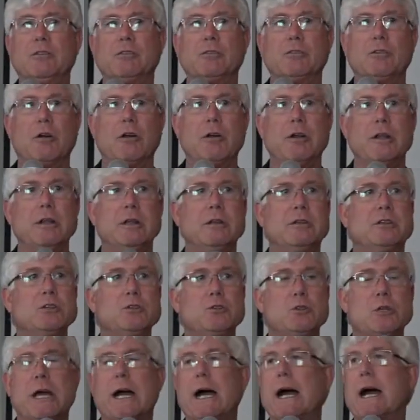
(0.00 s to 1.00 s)
is starting
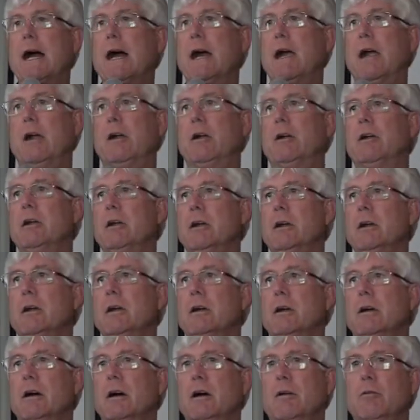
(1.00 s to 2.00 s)
to tire
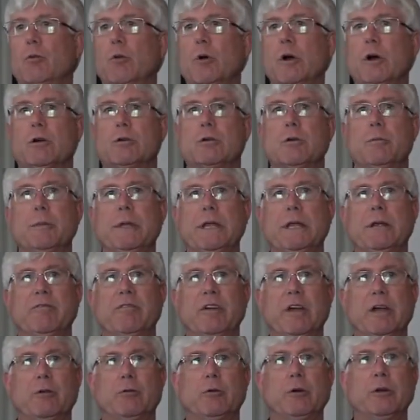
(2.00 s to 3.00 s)
of welcoming
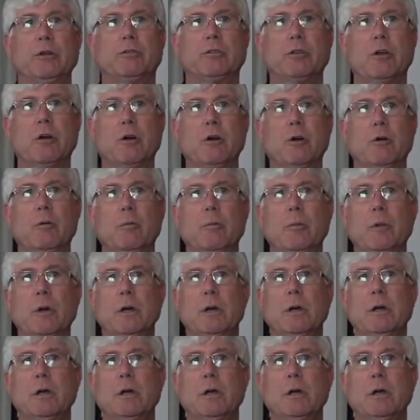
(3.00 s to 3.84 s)
veterans home.